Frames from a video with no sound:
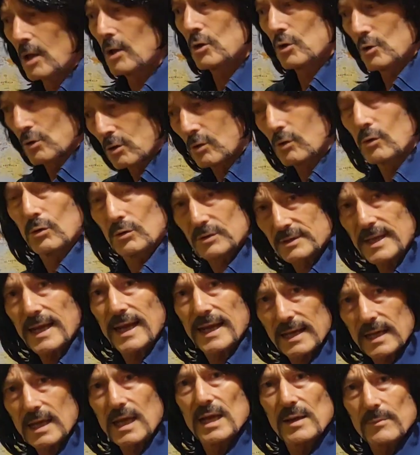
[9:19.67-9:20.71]
You
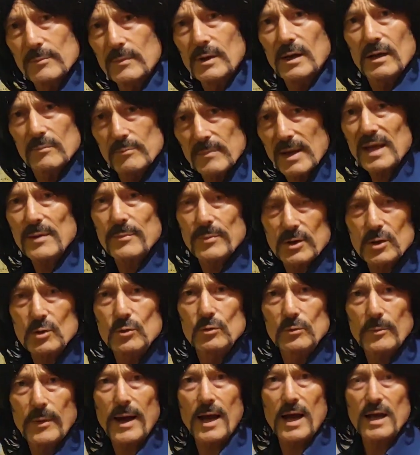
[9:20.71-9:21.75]
take him, maybe you
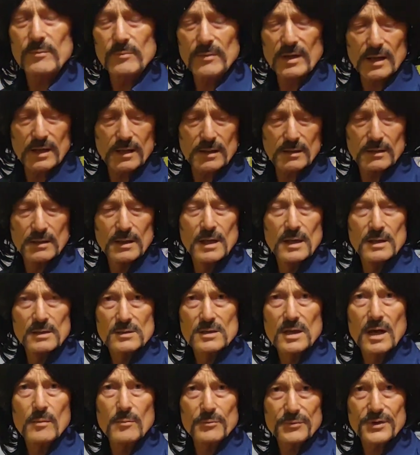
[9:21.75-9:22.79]
buy me
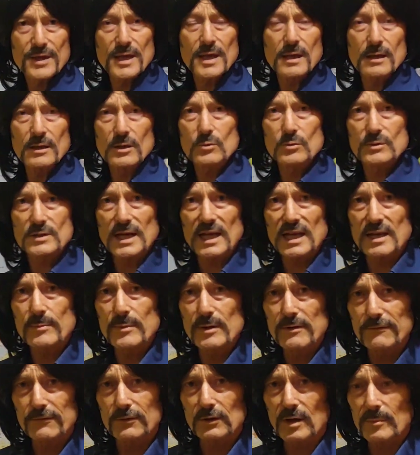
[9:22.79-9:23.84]
something, you take
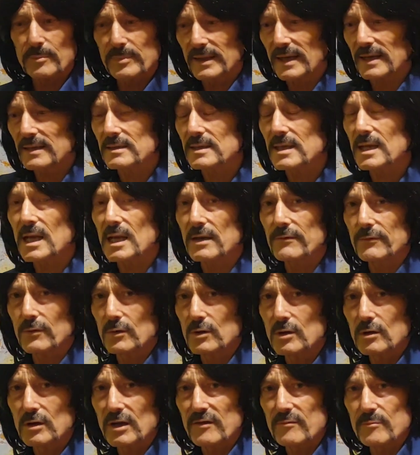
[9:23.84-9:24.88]
me for aperitivo,
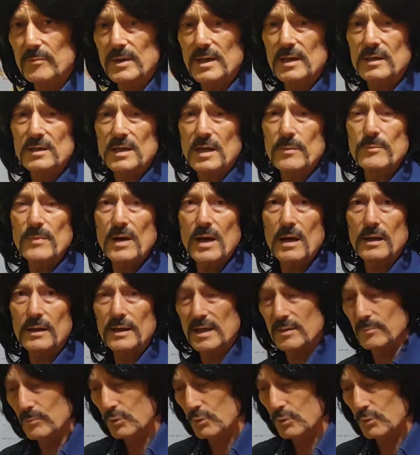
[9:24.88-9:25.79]
you give me some money, a